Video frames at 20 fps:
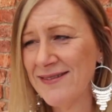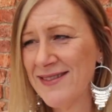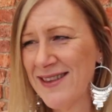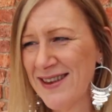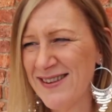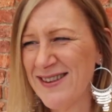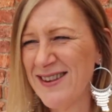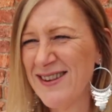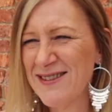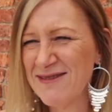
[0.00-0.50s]

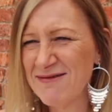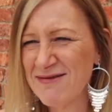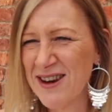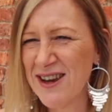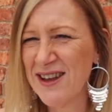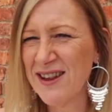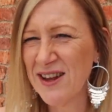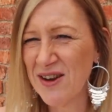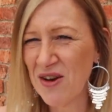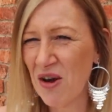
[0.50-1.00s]
this is
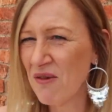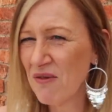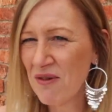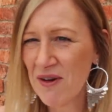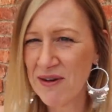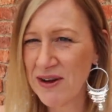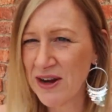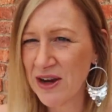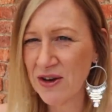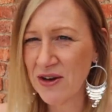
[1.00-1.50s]
really not
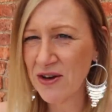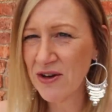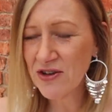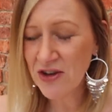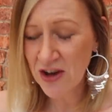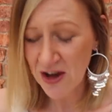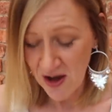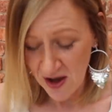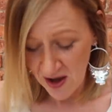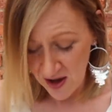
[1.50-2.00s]
very good.